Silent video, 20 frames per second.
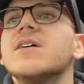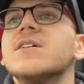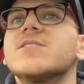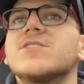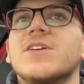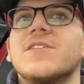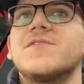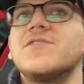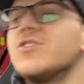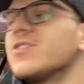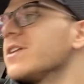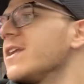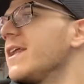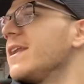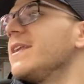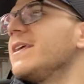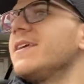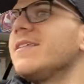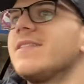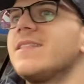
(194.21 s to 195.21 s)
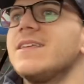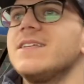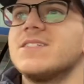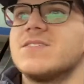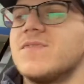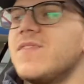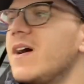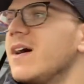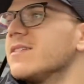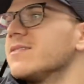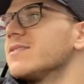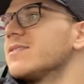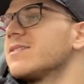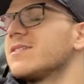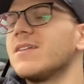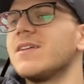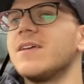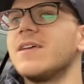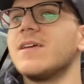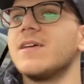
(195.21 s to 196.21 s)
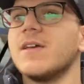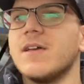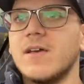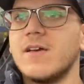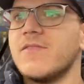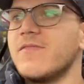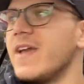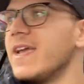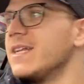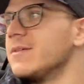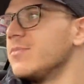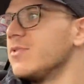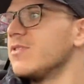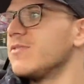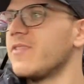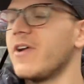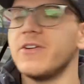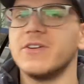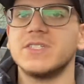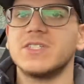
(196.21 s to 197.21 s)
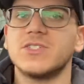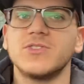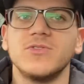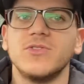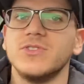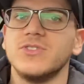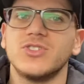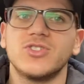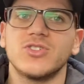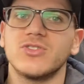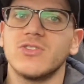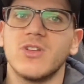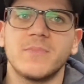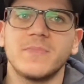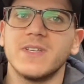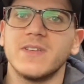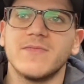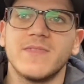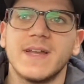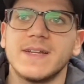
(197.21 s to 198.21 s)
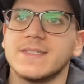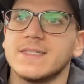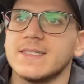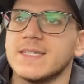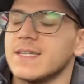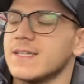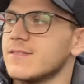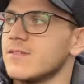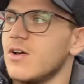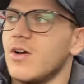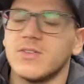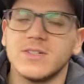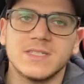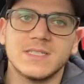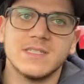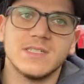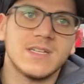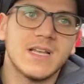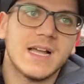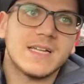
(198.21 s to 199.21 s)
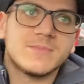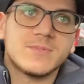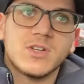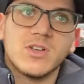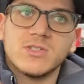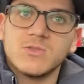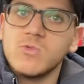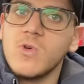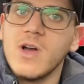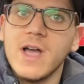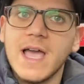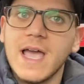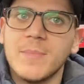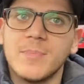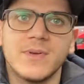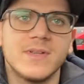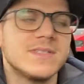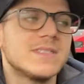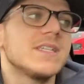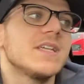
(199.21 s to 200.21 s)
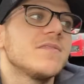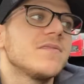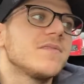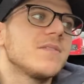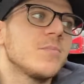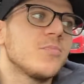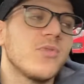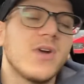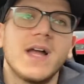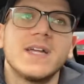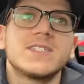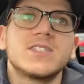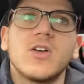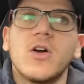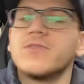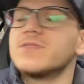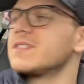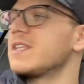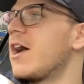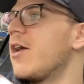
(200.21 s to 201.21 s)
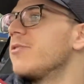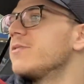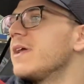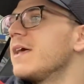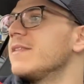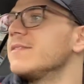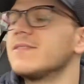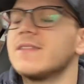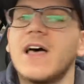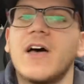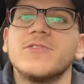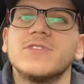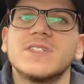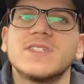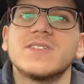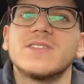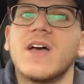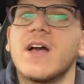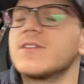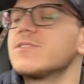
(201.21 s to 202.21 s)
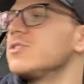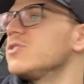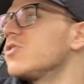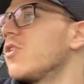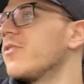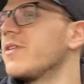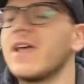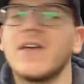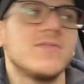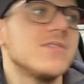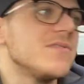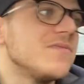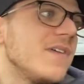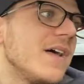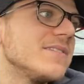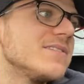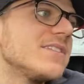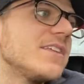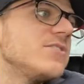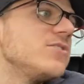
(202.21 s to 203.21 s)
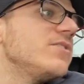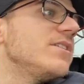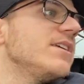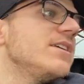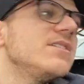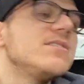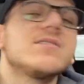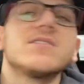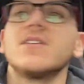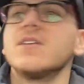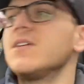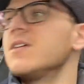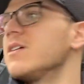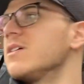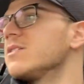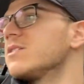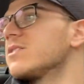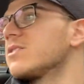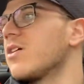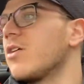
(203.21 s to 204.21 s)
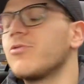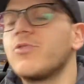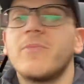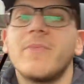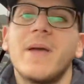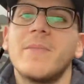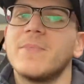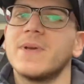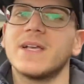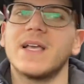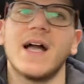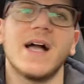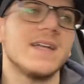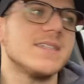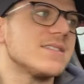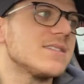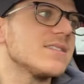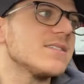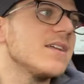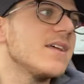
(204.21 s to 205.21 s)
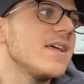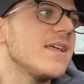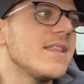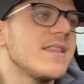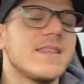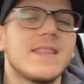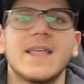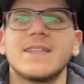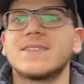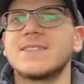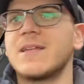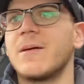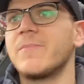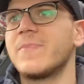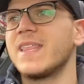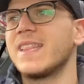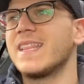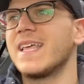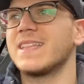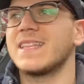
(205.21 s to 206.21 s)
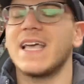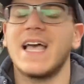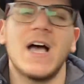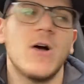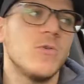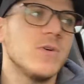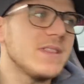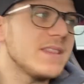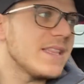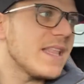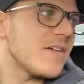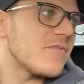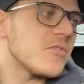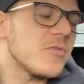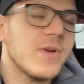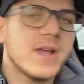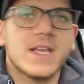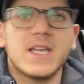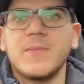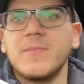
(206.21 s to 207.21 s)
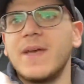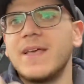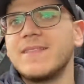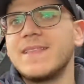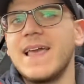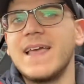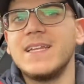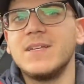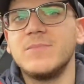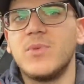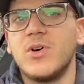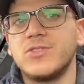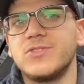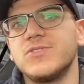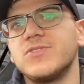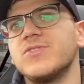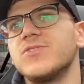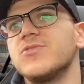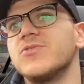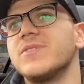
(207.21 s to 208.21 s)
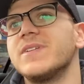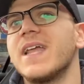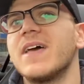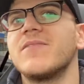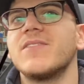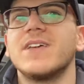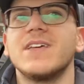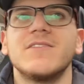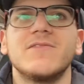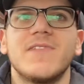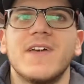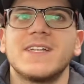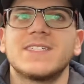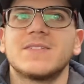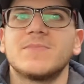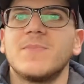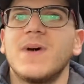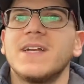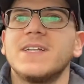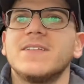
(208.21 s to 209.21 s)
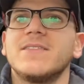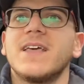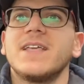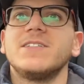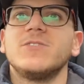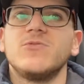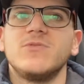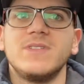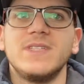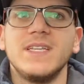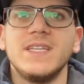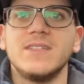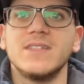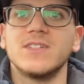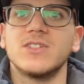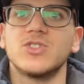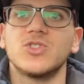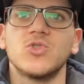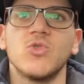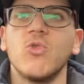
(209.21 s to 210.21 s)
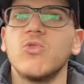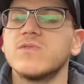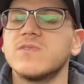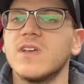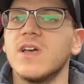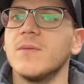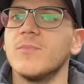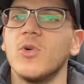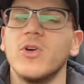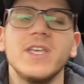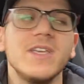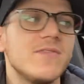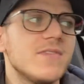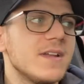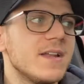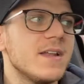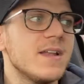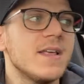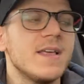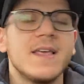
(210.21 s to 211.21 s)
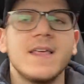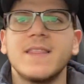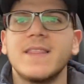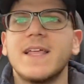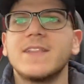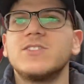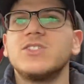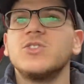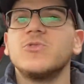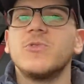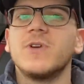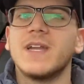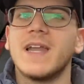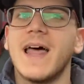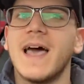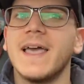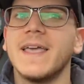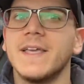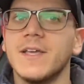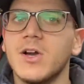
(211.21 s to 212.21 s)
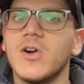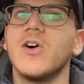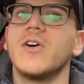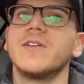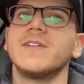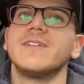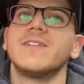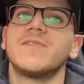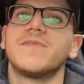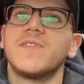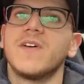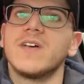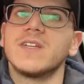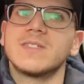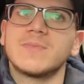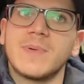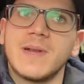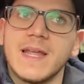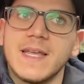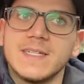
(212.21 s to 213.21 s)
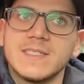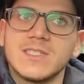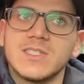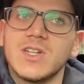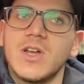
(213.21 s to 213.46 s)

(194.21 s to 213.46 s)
So if you're going to need these funds available very soon, you should not be investing it, honestly guys, because what happens if the price goes down and now you're stuck, you don't have the funds that you need? So remember guys, that's something that I would never recommend anybody to do. Never invest money that you would need in the short term, or even that you're relying on in the first place.